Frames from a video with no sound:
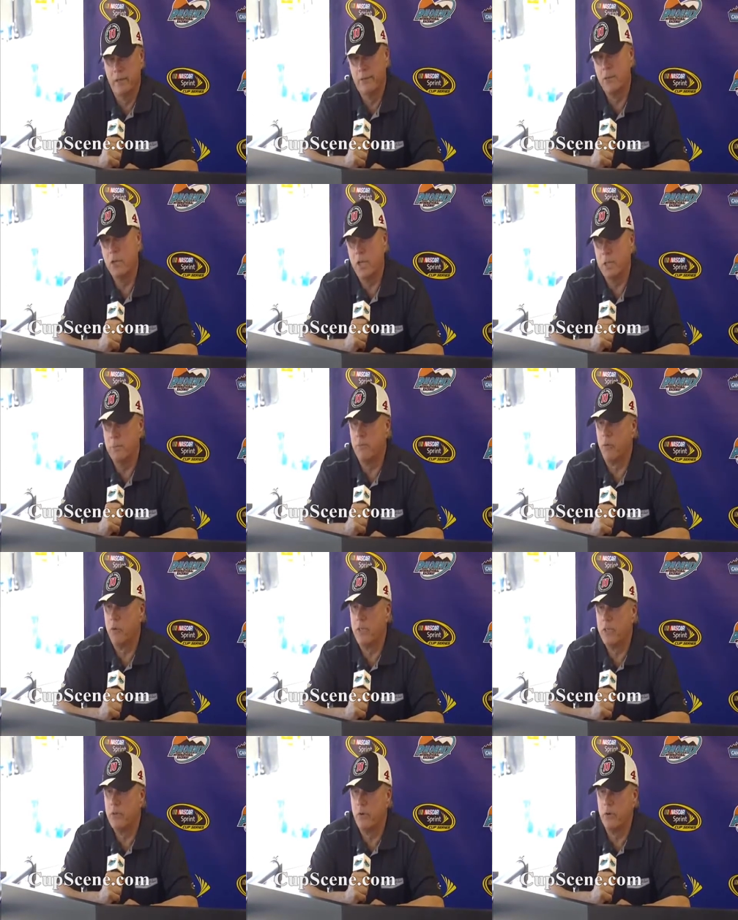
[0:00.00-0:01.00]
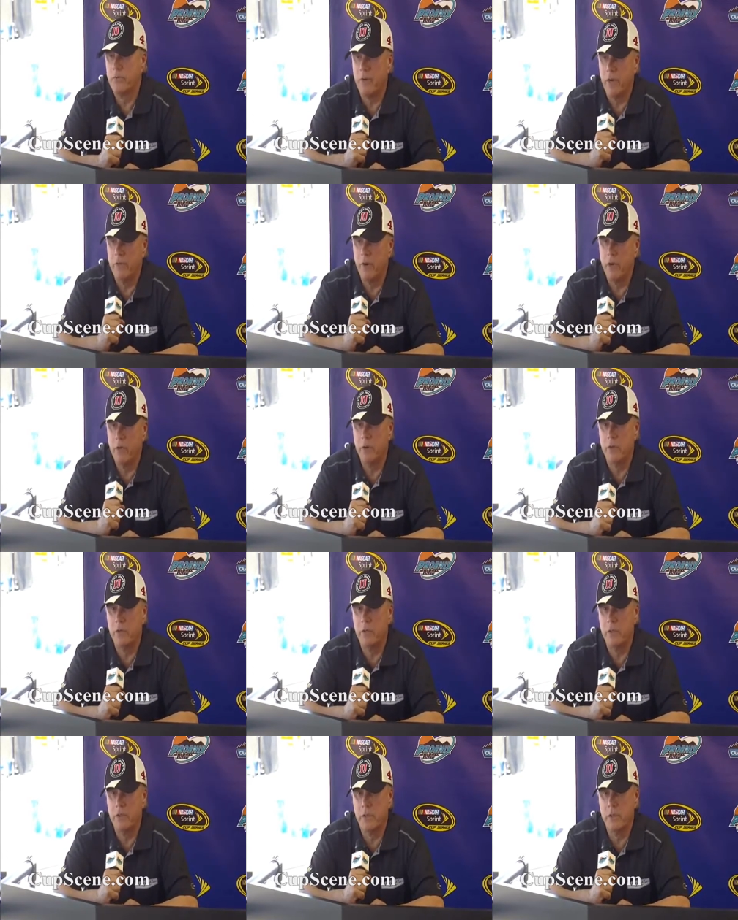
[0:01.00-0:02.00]
2 days before Daytona 500
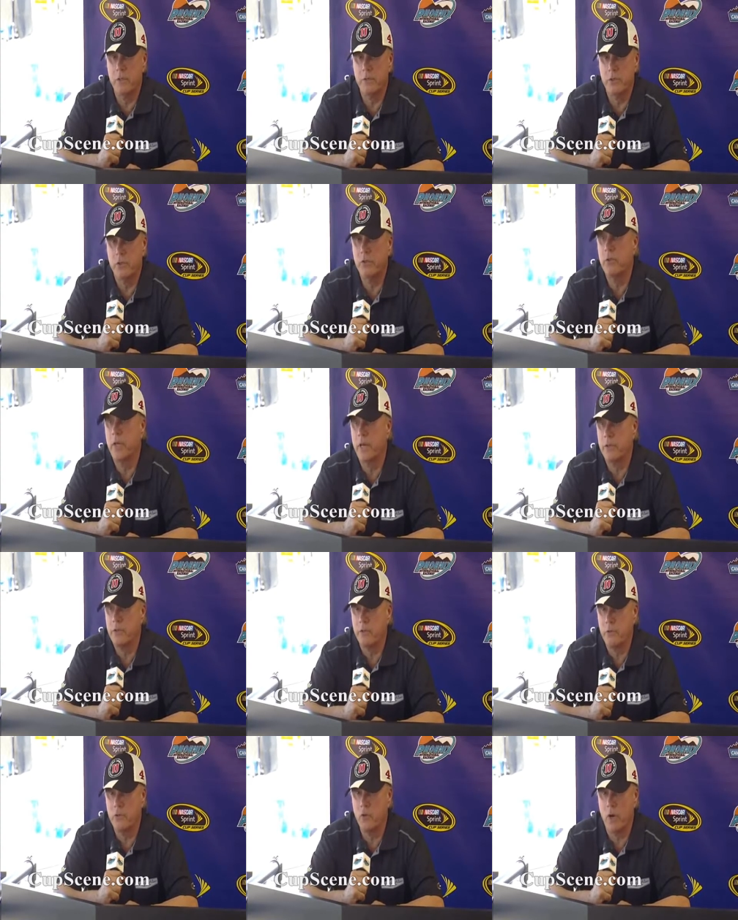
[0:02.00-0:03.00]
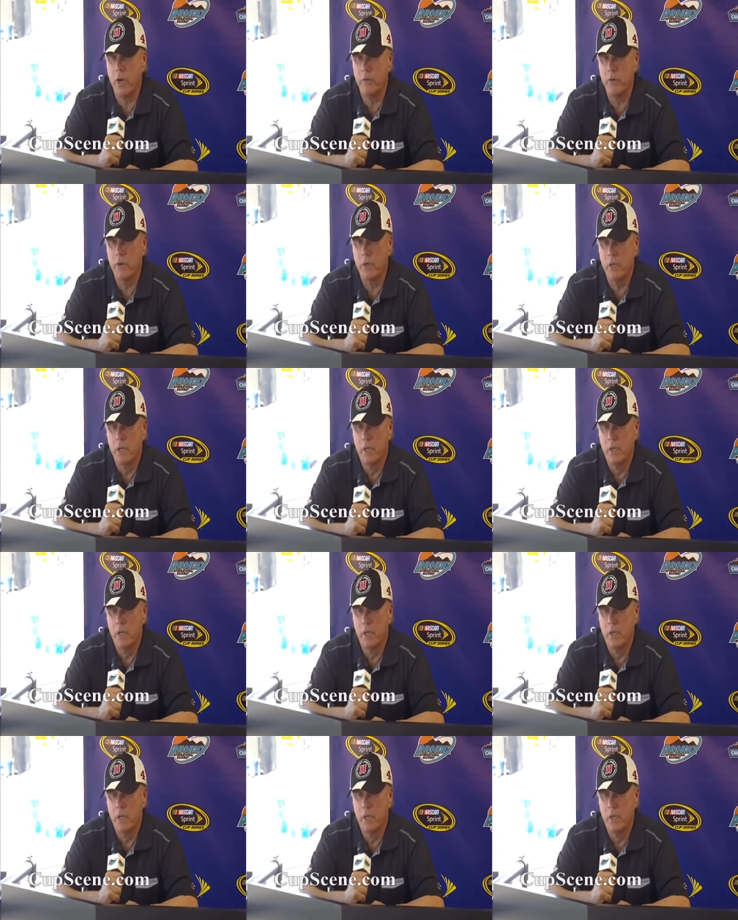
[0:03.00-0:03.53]
to do that to a driver,